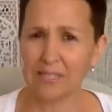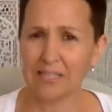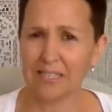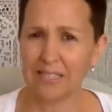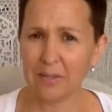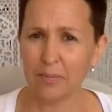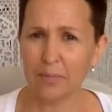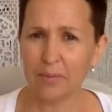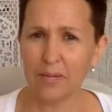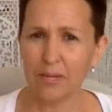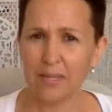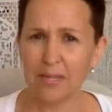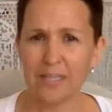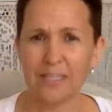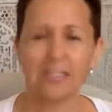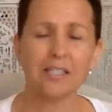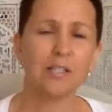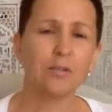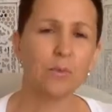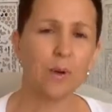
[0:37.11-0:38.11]
with sleeping
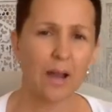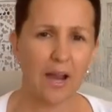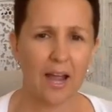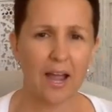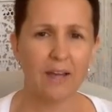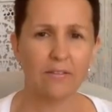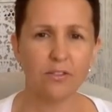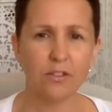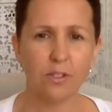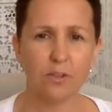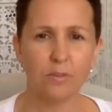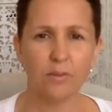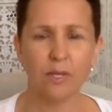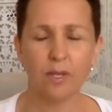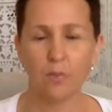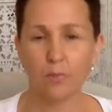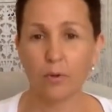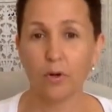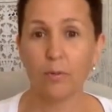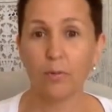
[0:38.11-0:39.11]
and this is why I have so
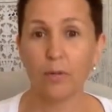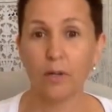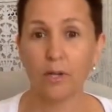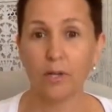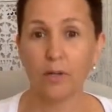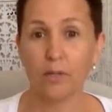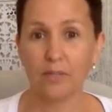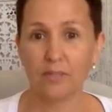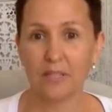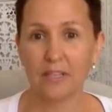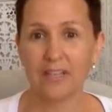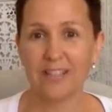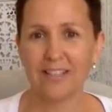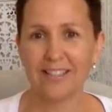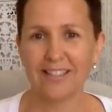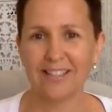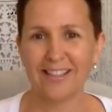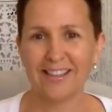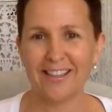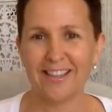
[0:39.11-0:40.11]
many problems," and
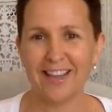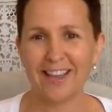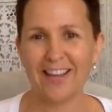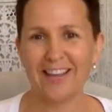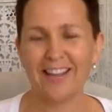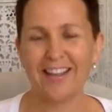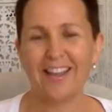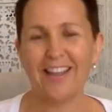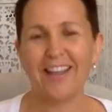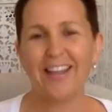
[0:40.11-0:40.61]
things like that.